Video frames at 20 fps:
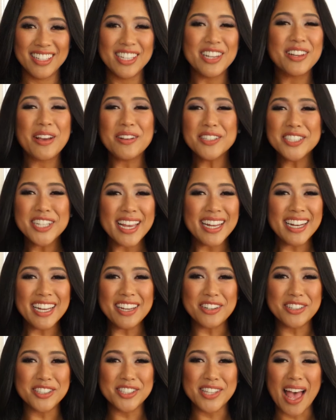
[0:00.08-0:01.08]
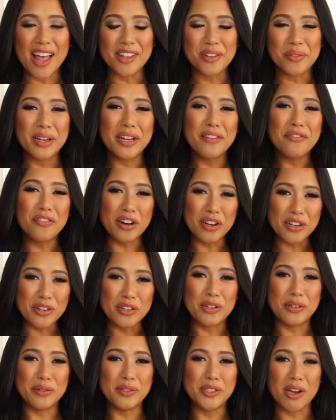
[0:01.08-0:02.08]
Negotiating your salary for a
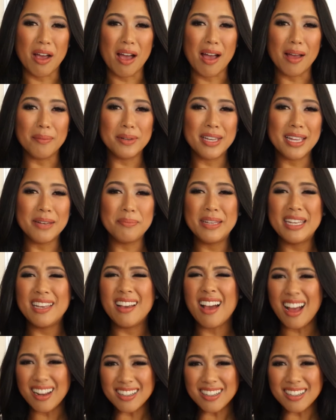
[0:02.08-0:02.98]
new job can be